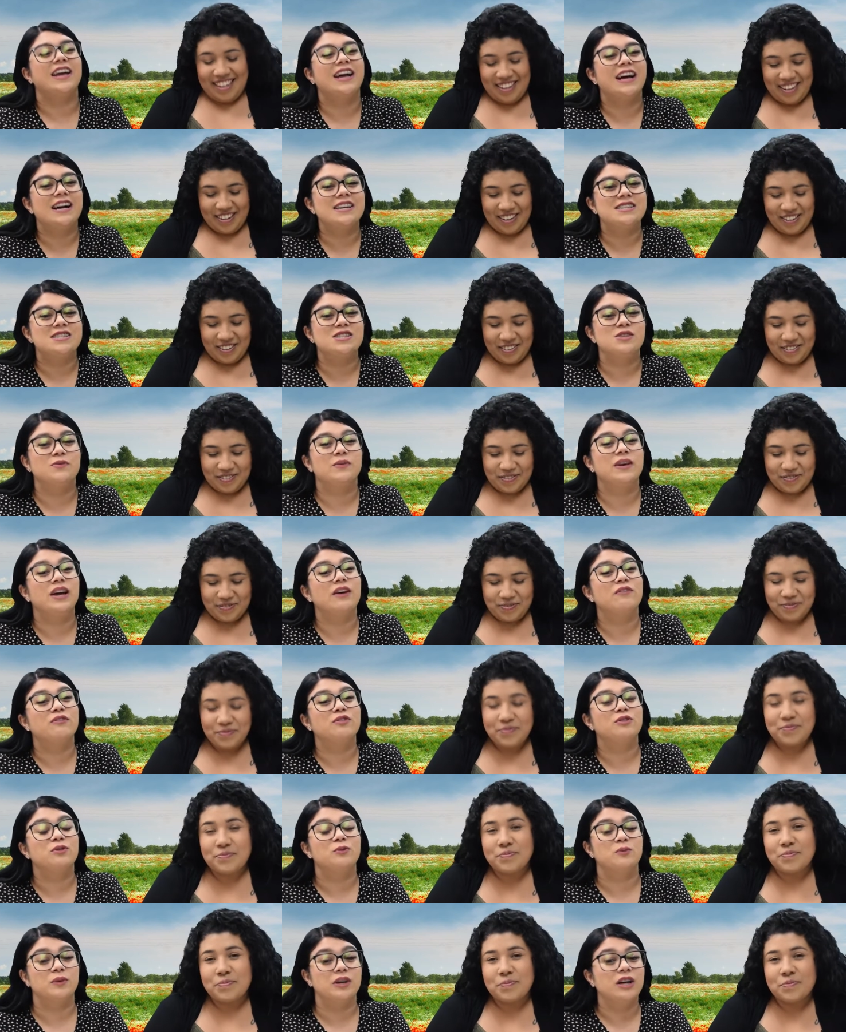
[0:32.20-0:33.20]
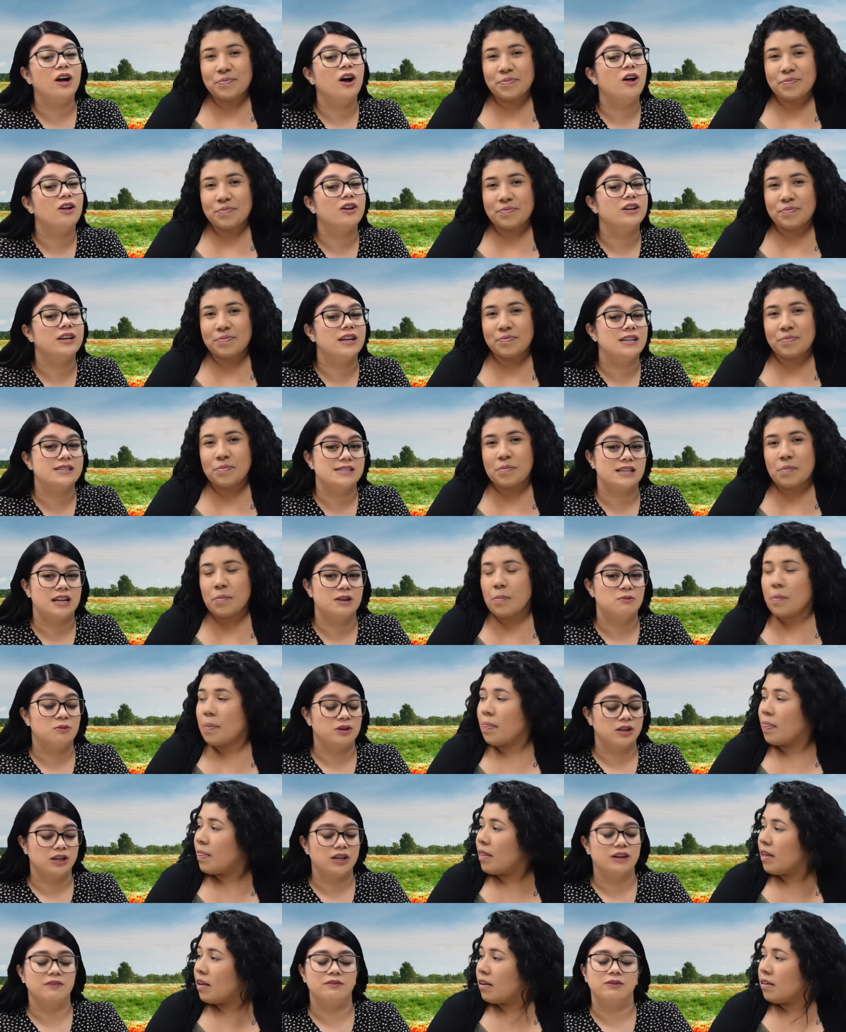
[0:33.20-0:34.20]
Speaker 1: guys, so we have three holidays that I
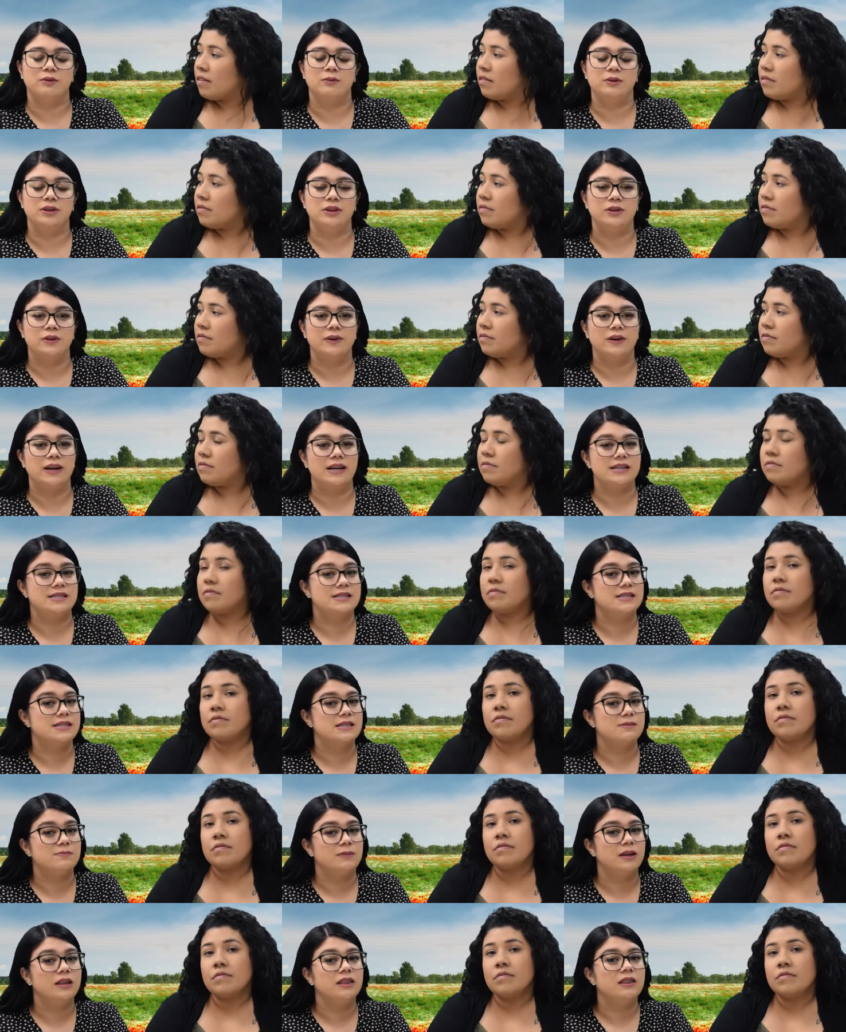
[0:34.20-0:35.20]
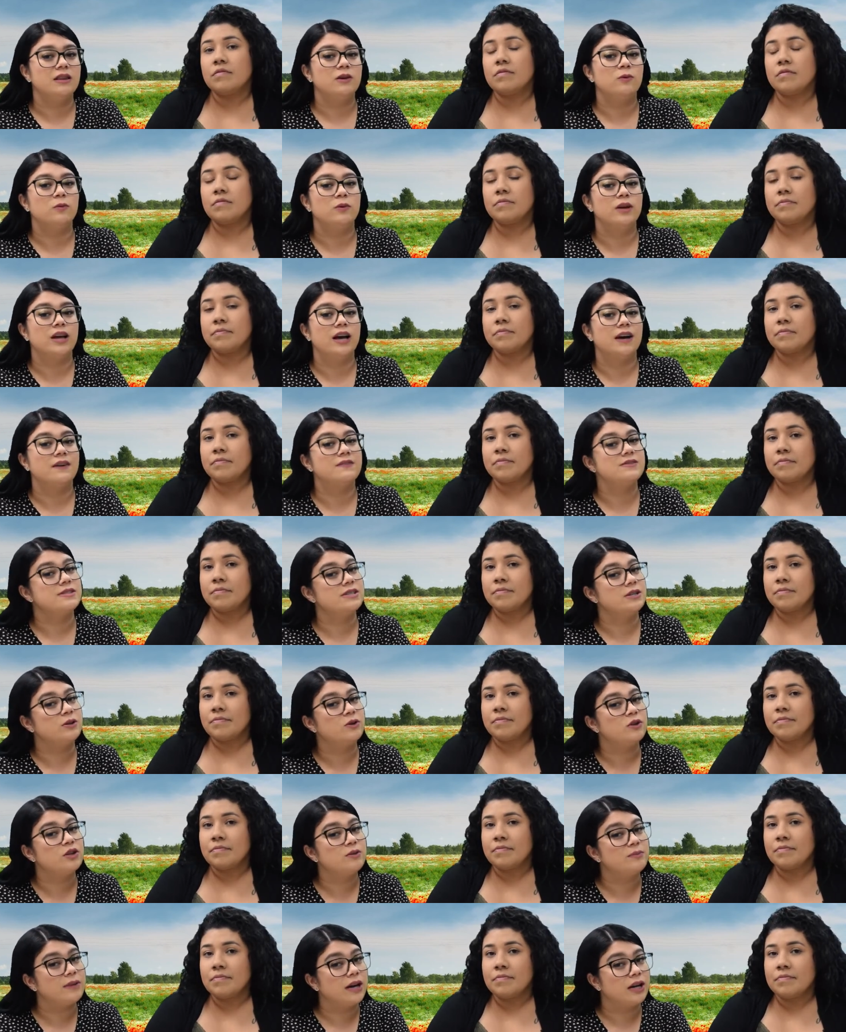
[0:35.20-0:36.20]
wanna cover with you guys this month. We have
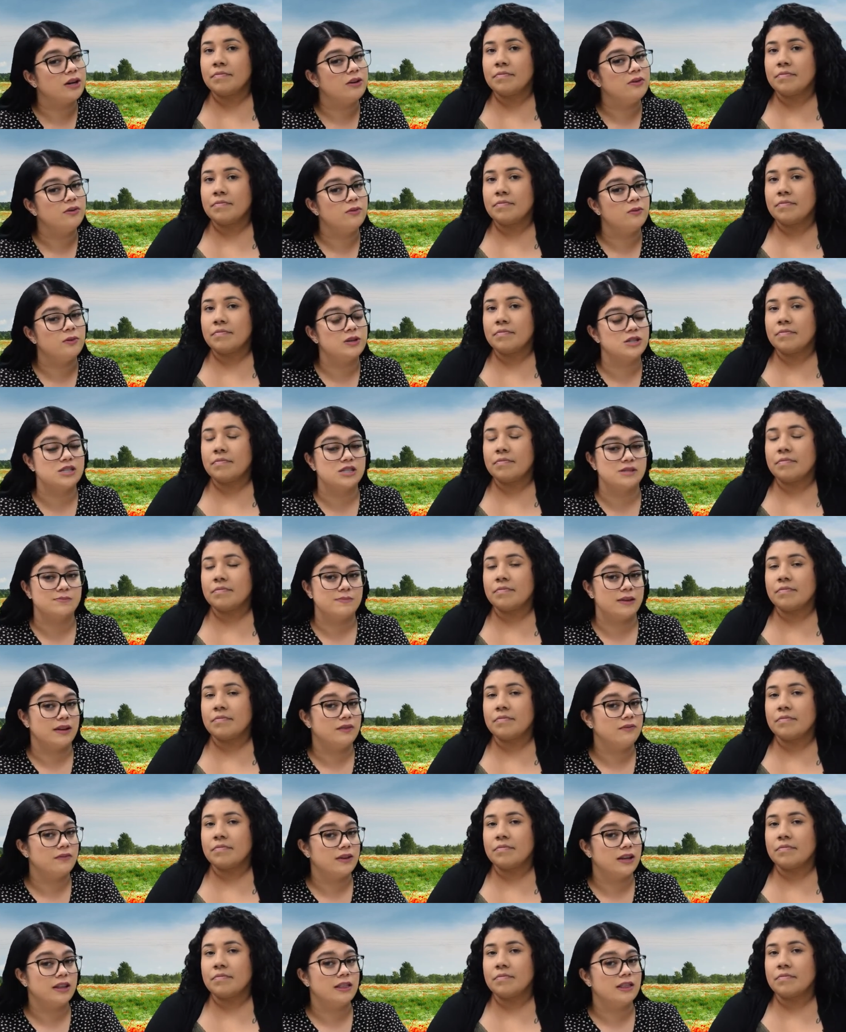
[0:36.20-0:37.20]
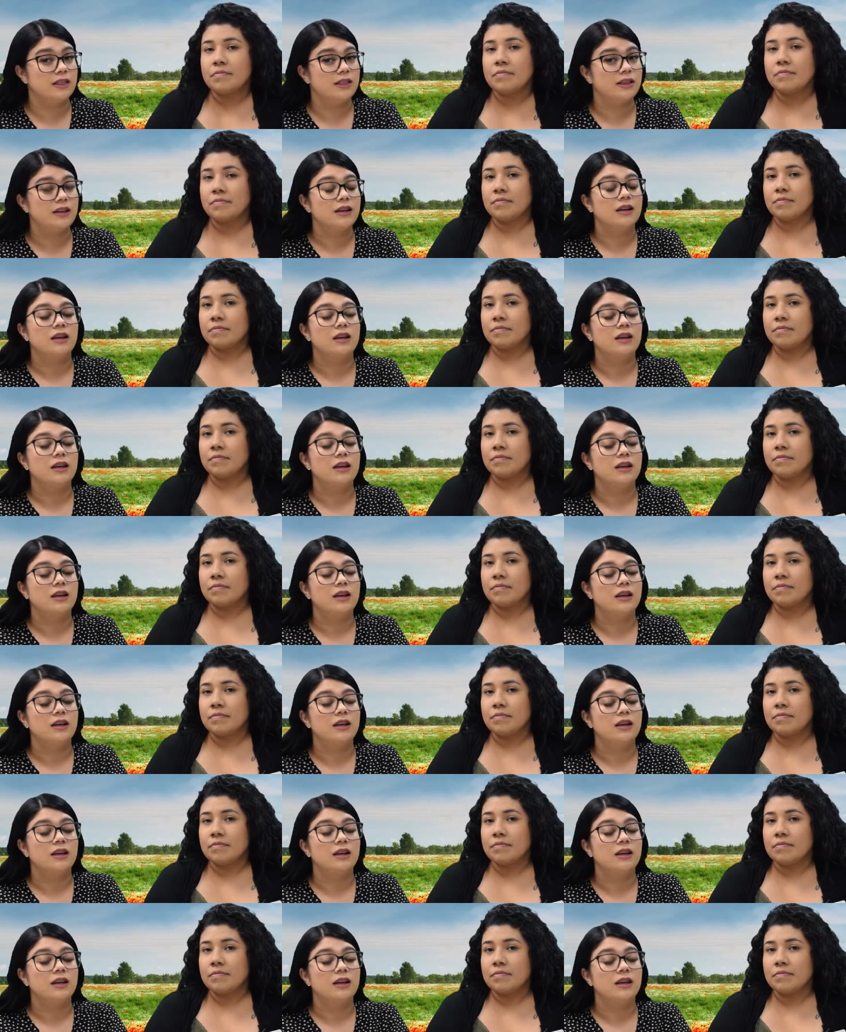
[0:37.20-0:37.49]
Cinco de Mayo, which is May 5th.